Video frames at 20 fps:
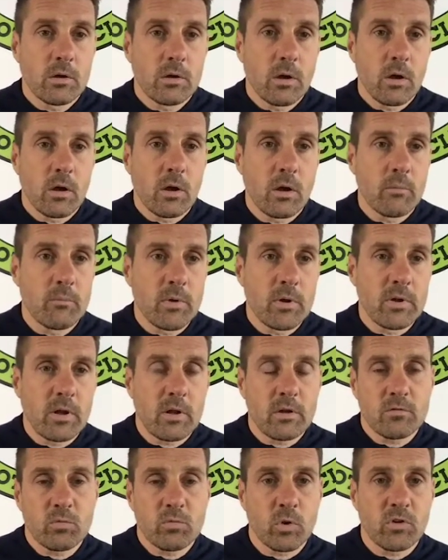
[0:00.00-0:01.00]
And
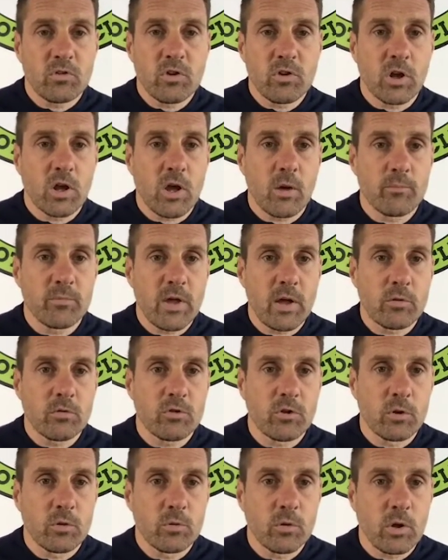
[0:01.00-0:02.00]
that's what it's going to come down
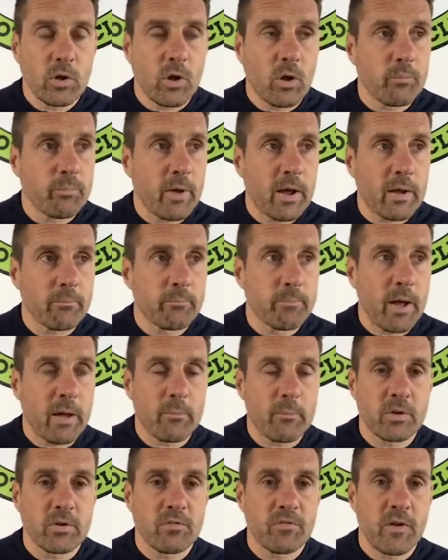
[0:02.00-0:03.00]
to. And I'll back
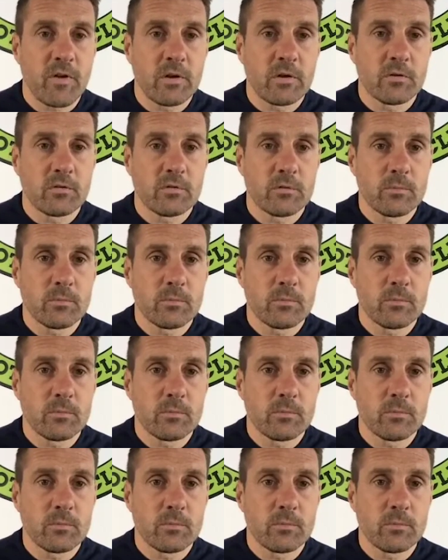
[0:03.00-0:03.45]
my defenders.